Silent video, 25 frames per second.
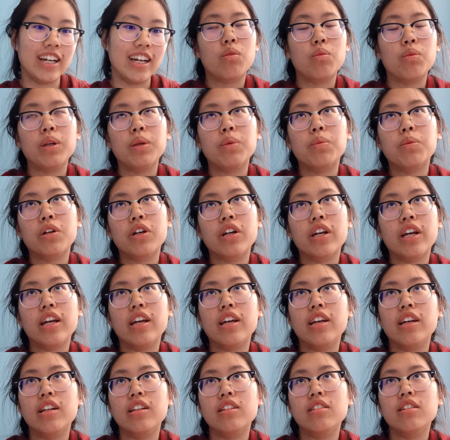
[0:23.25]
We were
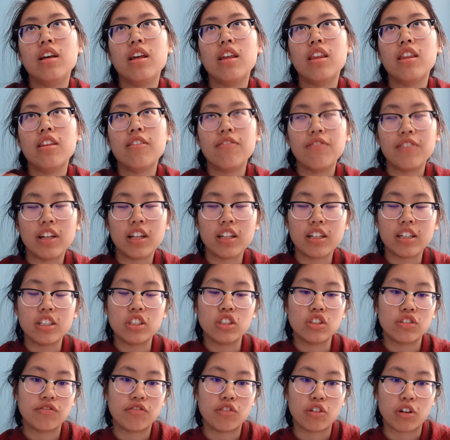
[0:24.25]
in the village
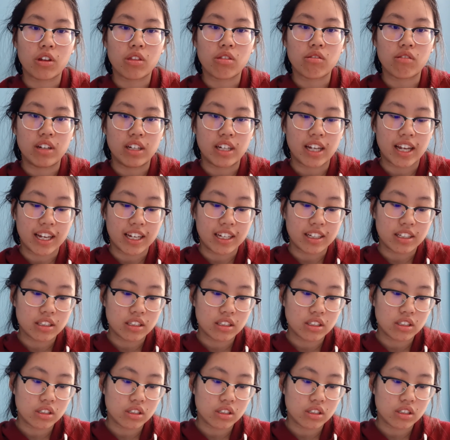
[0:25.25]
for 3 days.